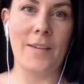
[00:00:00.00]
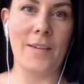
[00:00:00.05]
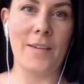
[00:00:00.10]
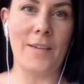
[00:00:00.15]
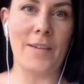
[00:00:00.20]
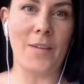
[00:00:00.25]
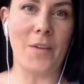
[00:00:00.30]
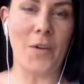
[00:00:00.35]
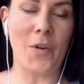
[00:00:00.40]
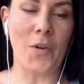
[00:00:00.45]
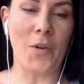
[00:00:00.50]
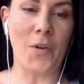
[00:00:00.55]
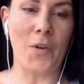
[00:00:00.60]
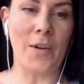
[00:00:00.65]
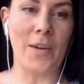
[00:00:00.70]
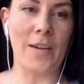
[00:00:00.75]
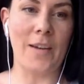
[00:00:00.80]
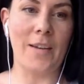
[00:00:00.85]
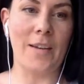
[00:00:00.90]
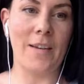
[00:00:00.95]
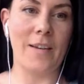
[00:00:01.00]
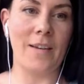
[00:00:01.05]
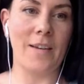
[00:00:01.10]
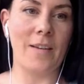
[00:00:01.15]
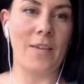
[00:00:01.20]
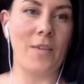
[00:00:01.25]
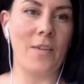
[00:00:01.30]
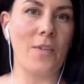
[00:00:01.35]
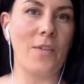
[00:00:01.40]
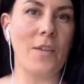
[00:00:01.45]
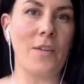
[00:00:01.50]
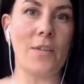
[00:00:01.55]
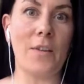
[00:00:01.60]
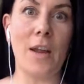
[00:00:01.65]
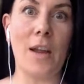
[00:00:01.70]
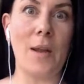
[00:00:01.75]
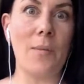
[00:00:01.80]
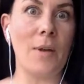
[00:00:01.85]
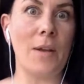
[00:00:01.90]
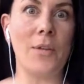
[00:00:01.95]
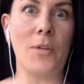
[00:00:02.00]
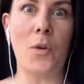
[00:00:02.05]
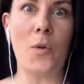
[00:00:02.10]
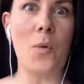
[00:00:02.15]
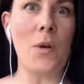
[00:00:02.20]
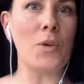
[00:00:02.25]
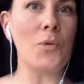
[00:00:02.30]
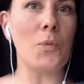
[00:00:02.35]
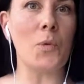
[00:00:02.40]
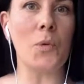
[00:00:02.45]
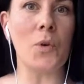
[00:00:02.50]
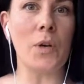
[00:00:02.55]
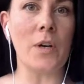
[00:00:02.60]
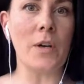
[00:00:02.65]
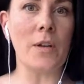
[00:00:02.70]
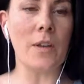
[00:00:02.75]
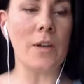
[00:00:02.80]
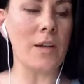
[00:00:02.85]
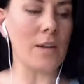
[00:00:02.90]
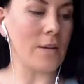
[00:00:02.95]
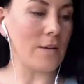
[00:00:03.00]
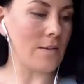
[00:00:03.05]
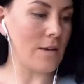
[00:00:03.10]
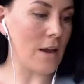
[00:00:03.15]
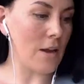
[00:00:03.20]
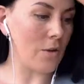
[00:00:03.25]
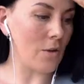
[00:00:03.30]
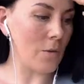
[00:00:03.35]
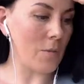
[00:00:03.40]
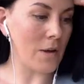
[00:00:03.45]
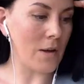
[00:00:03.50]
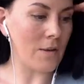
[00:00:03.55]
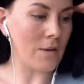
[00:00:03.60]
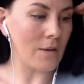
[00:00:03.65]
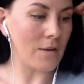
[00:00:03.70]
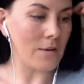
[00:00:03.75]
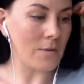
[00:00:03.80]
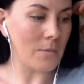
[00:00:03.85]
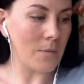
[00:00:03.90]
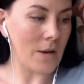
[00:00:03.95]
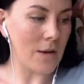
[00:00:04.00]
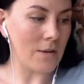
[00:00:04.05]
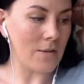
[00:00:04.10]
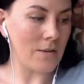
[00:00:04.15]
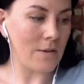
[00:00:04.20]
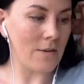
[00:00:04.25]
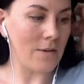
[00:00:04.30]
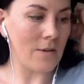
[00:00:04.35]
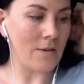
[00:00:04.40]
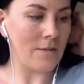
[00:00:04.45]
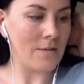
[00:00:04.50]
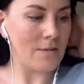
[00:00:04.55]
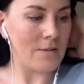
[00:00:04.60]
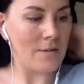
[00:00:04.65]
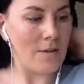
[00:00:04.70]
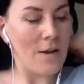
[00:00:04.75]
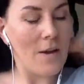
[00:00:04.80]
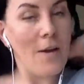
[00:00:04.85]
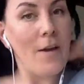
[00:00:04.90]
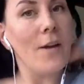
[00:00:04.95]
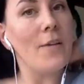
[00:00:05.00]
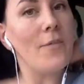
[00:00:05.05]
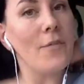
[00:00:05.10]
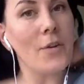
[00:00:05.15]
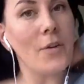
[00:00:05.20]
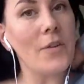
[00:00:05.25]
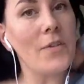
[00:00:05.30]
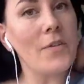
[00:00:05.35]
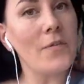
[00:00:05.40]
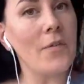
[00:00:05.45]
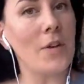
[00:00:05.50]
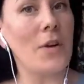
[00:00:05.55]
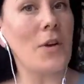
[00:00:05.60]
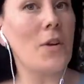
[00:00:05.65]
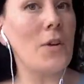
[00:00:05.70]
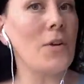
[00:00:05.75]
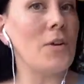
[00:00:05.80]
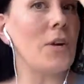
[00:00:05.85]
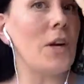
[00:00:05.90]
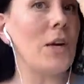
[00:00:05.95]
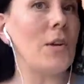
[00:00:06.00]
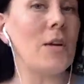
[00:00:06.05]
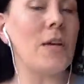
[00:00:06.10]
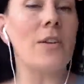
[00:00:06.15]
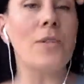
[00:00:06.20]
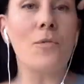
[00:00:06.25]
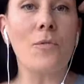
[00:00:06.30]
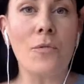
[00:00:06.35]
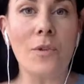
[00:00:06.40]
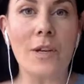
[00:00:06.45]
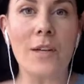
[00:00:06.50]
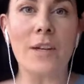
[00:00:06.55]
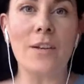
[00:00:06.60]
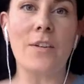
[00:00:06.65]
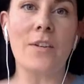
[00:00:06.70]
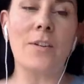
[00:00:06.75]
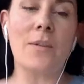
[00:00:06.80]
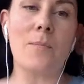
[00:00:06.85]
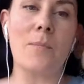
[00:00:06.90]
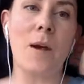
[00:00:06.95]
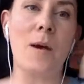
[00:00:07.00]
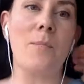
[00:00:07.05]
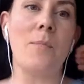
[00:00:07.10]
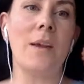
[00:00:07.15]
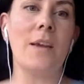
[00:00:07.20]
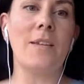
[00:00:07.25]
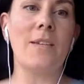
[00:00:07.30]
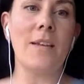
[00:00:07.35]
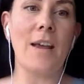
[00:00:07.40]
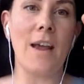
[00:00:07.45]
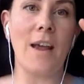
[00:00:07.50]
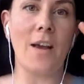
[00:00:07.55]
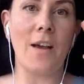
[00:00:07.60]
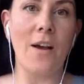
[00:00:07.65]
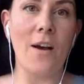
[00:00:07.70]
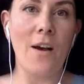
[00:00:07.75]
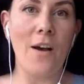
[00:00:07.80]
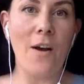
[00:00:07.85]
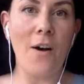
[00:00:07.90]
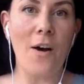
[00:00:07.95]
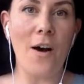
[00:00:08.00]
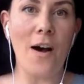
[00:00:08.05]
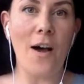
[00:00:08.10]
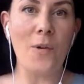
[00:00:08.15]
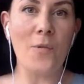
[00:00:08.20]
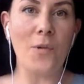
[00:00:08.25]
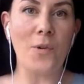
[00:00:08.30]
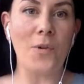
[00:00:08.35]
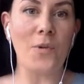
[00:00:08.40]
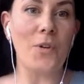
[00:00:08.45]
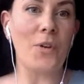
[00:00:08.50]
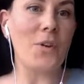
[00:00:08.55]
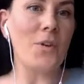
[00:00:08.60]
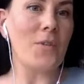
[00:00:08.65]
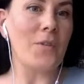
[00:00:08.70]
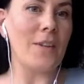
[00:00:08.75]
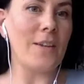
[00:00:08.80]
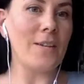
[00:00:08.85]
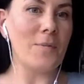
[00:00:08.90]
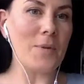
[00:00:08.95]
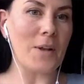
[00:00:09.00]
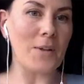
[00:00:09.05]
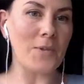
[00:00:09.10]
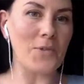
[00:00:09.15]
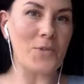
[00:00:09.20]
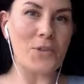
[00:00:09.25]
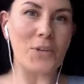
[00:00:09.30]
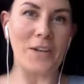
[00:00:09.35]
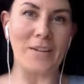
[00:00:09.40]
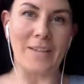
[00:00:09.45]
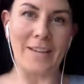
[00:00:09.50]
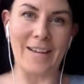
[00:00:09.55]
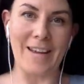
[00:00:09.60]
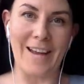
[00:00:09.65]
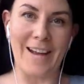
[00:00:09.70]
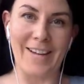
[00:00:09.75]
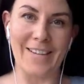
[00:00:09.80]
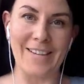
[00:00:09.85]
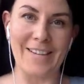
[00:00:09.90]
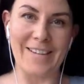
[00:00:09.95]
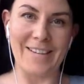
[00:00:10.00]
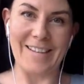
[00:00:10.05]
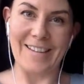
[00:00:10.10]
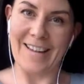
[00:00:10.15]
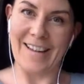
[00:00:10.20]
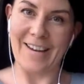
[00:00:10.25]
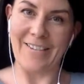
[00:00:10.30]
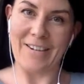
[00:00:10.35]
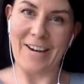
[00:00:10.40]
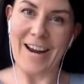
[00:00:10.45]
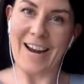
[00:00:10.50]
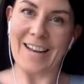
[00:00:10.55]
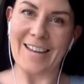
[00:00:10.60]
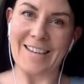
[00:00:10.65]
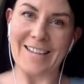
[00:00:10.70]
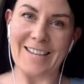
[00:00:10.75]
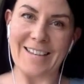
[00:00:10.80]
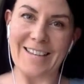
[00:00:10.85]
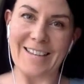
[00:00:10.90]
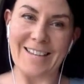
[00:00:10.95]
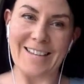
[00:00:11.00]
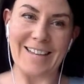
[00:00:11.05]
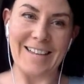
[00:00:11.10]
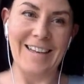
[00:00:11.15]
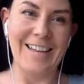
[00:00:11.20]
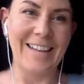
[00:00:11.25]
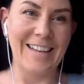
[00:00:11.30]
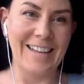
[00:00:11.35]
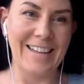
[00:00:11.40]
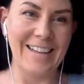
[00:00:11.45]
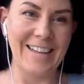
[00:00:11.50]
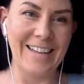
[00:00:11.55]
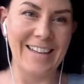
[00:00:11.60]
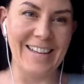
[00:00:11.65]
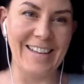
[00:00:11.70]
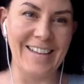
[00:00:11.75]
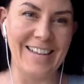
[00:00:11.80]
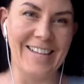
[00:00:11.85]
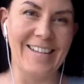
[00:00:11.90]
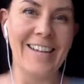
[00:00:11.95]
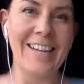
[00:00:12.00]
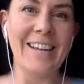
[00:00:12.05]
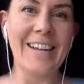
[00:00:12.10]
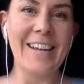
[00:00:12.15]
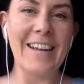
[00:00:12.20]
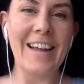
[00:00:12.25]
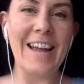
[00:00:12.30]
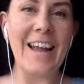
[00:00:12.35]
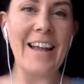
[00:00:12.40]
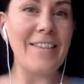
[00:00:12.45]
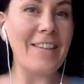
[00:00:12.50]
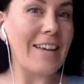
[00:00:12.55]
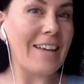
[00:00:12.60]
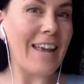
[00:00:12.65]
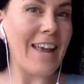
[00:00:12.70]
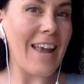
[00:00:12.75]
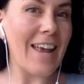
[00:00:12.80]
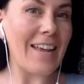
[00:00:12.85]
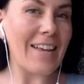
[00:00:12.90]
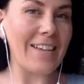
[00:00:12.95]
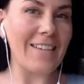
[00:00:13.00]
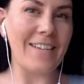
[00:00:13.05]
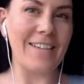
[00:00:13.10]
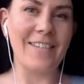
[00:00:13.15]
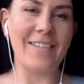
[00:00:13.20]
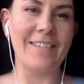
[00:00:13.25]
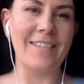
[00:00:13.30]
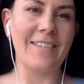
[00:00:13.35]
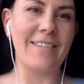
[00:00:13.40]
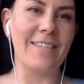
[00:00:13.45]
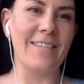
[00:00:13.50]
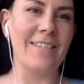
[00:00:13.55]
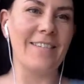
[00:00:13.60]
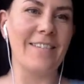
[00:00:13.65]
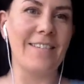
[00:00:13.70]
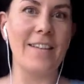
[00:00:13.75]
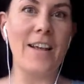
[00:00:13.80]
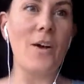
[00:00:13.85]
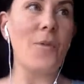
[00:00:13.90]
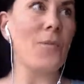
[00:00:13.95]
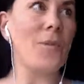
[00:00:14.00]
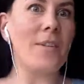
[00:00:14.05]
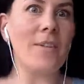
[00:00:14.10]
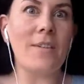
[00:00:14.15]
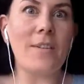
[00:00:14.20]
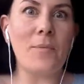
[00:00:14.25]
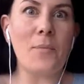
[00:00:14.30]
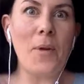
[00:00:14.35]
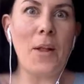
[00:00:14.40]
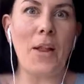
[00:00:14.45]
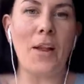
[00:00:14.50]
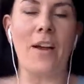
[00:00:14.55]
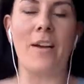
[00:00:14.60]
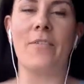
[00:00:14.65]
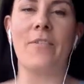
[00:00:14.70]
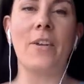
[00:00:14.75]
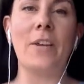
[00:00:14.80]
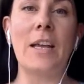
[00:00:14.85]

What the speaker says: So there's going to be so much more that I can tell you about this, but this first video diary is really just about me saying, hi world, look, there's my laundry on the couch, isn't that great? And the cat. This is my life.